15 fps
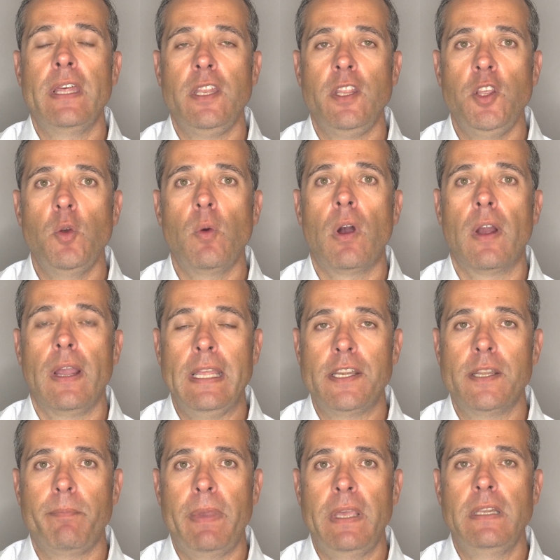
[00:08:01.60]
that you are
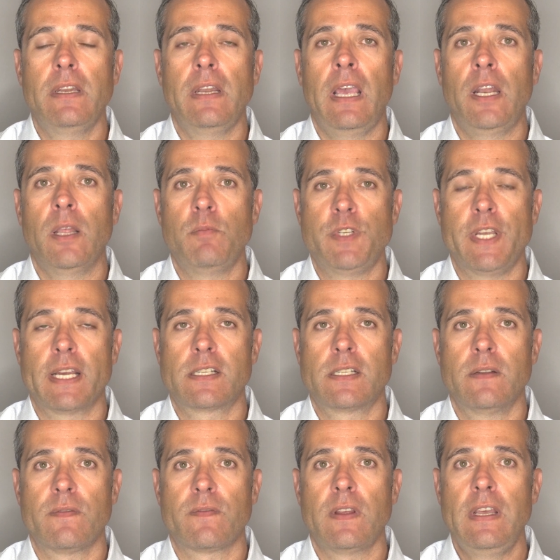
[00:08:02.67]
independent and
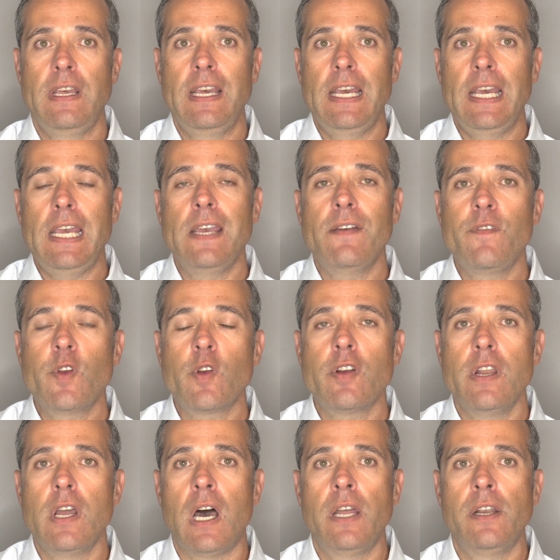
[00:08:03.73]
objective. If you're
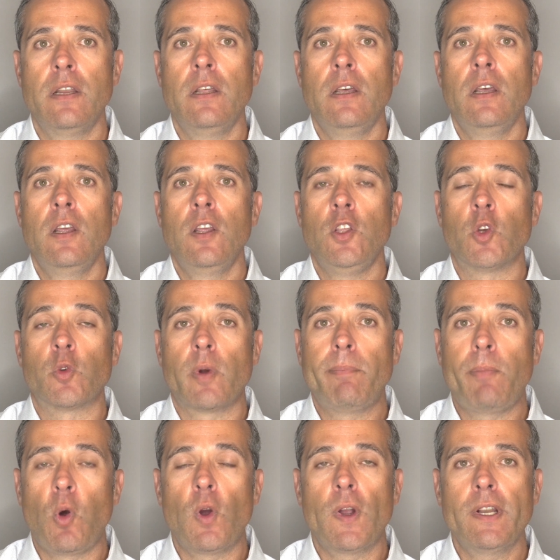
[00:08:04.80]
not, your
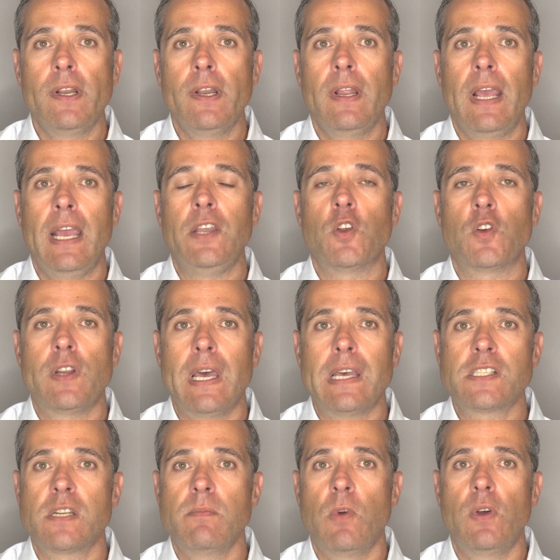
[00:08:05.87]
report and your
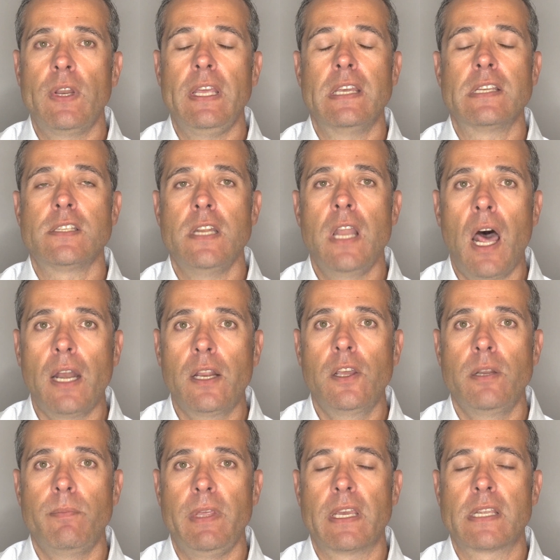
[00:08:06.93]
testimony is not
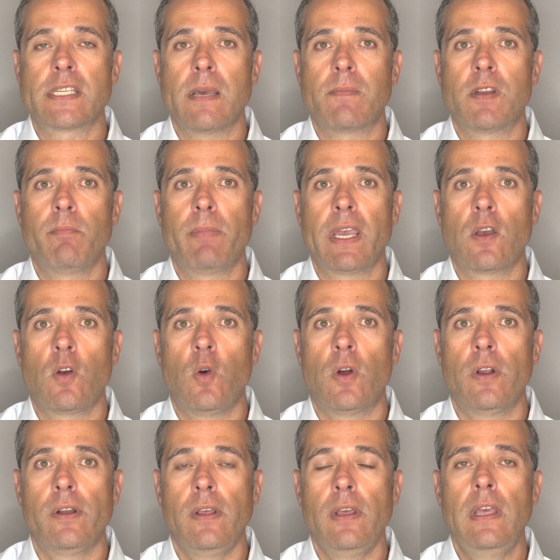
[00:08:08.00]
going to be accepted by
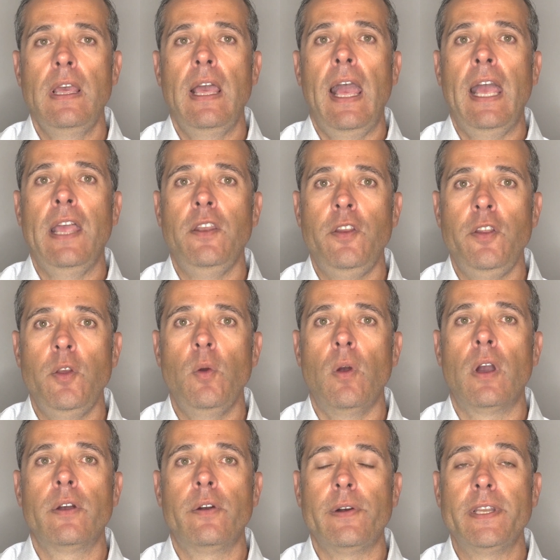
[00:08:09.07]
court, and you
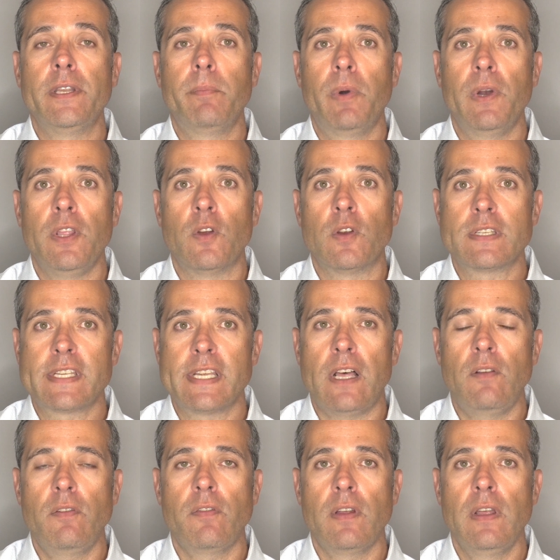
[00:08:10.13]
are going to put
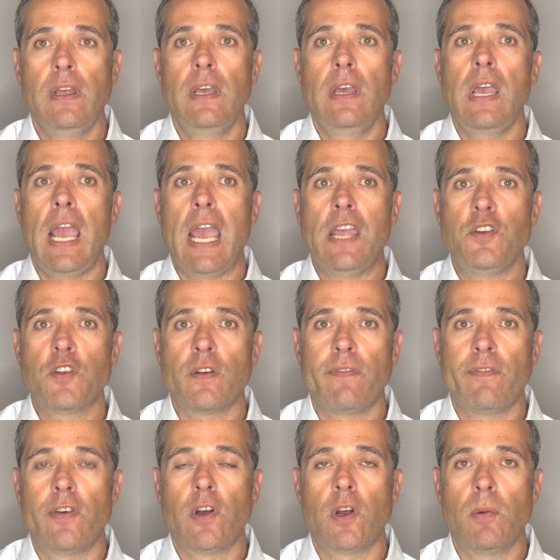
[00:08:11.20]
yourself and your
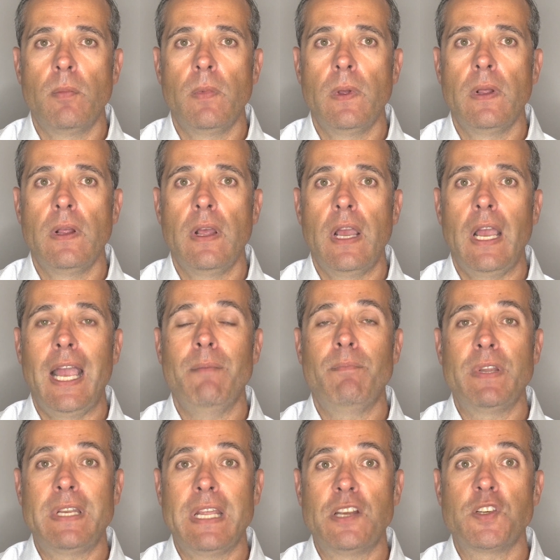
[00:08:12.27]
firm and
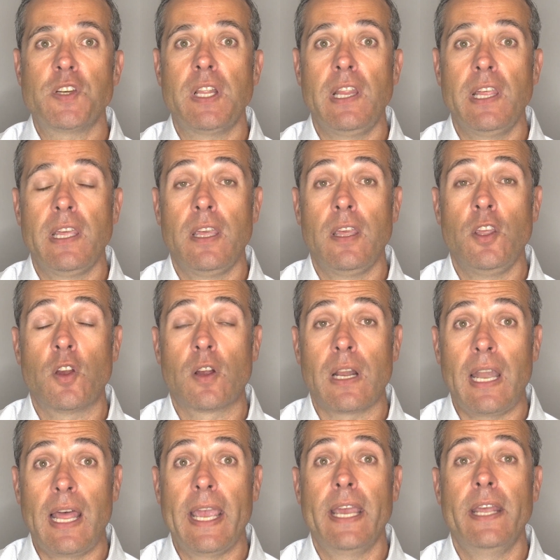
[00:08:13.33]
potentially your
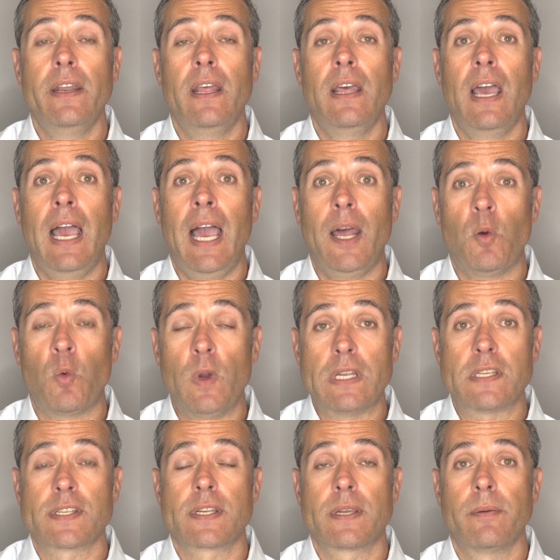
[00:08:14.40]
client at
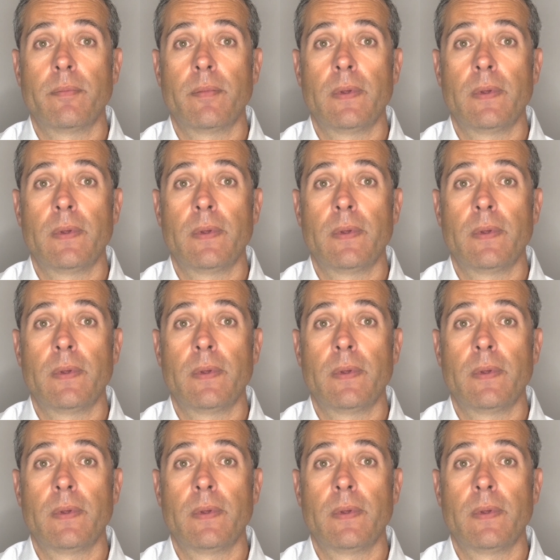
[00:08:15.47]
risk.